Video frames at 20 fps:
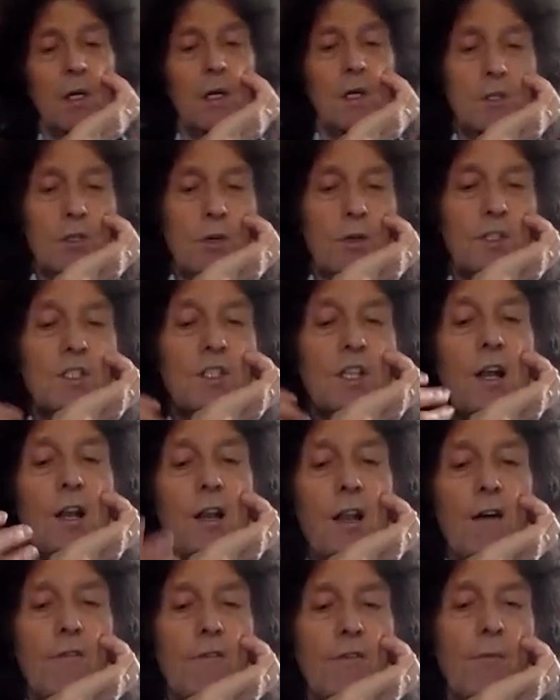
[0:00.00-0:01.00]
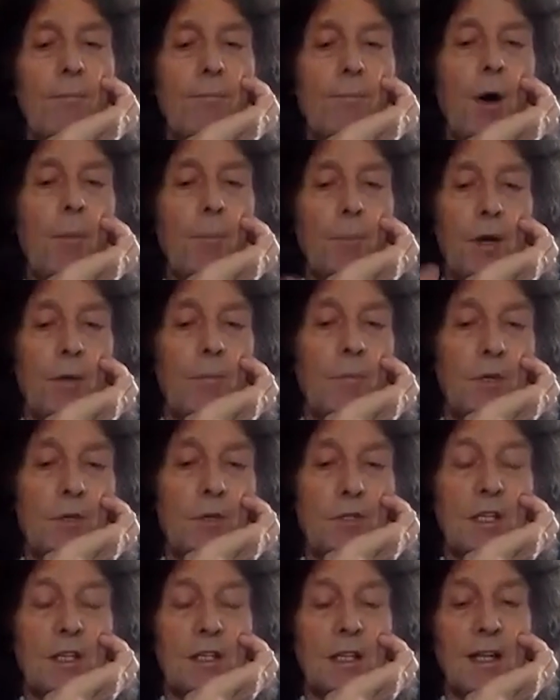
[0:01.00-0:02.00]
So it's the love of popular
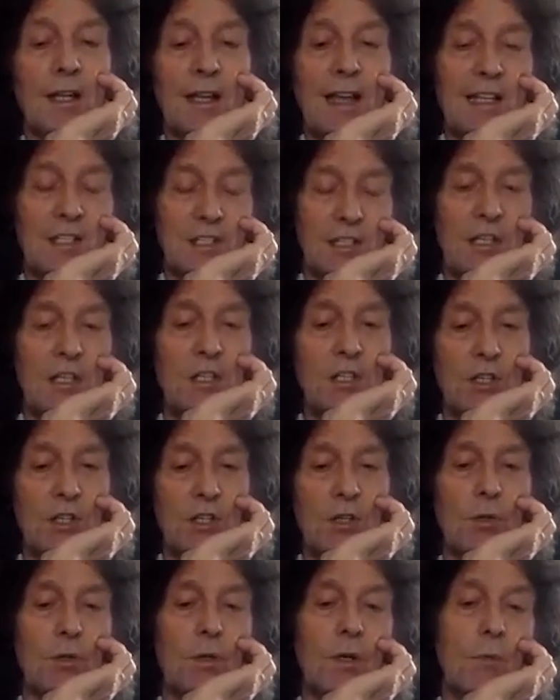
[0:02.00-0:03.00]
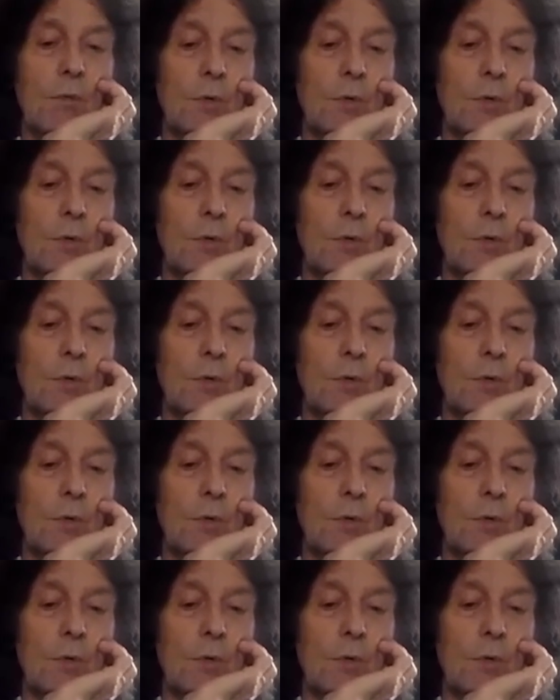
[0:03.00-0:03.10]
music that gets into you,